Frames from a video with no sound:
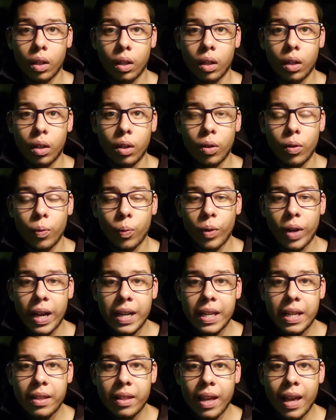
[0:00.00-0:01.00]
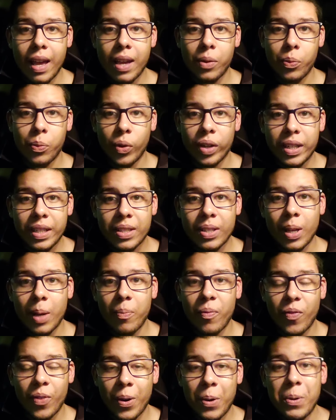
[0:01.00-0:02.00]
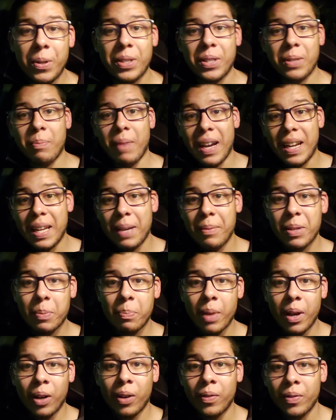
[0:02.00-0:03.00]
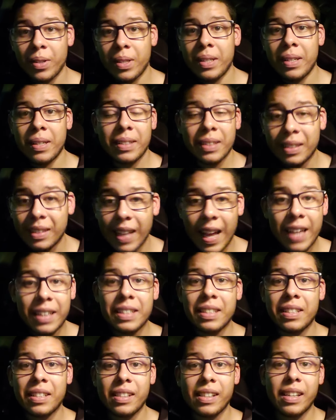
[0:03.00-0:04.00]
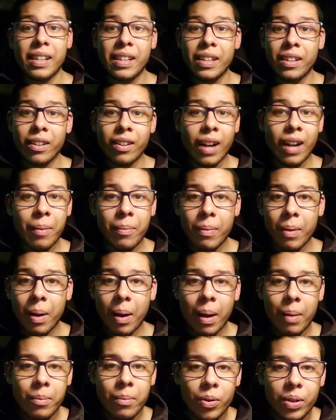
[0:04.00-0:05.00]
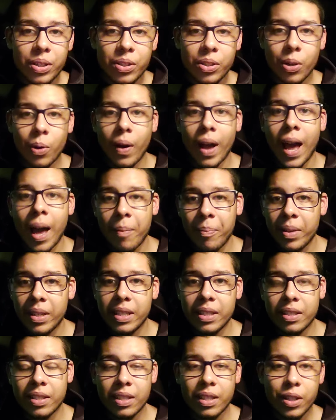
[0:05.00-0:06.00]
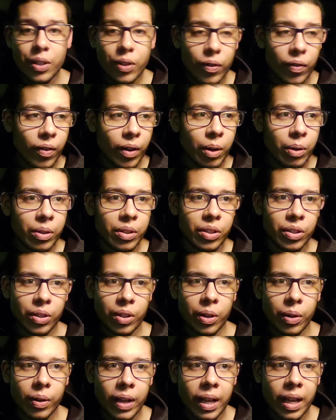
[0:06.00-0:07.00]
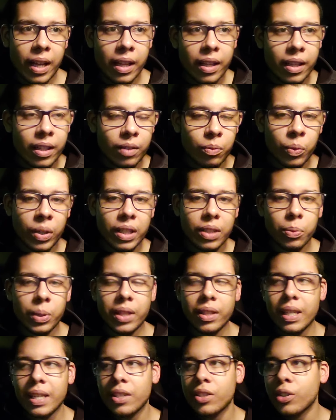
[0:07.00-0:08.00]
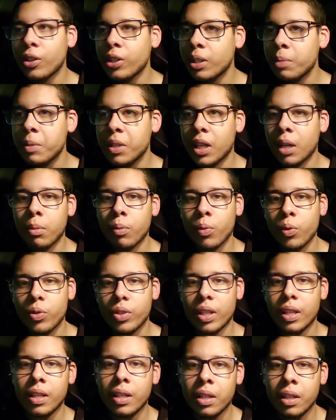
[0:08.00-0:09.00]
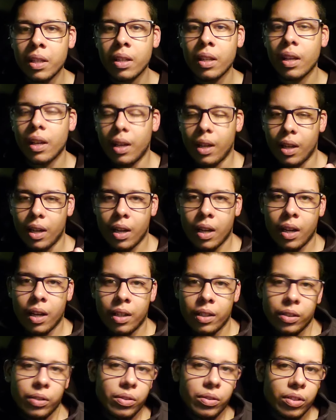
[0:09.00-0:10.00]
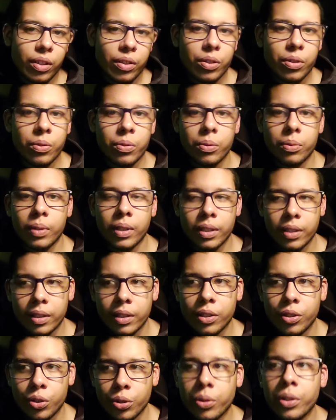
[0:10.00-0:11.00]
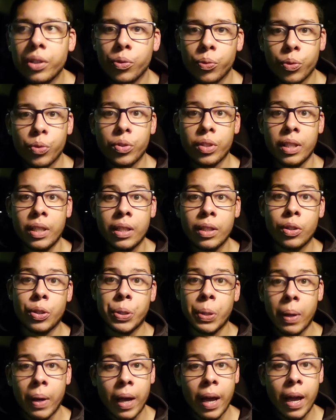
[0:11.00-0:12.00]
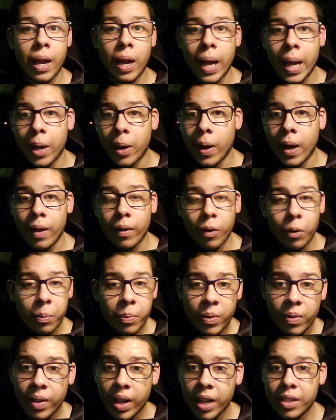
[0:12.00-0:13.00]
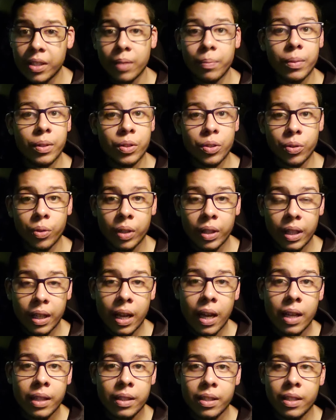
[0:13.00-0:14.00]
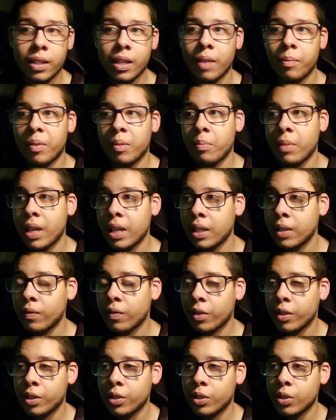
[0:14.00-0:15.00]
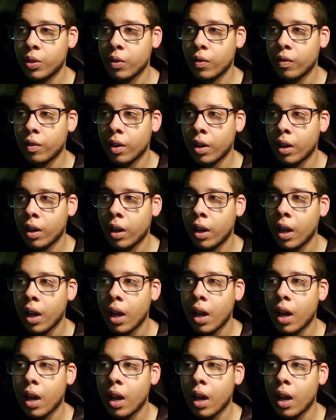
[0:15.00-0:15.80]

Alrighty then, what is up folks? My name is Melvin. It's glad to see you here. I'm, I'm always so happy to see you folks. You know, it, it's when it's when things start to become a routine, uh, you start to enjoy the routine. So I, I, I, hope you guys have been enjoying the content I've been making for you so far.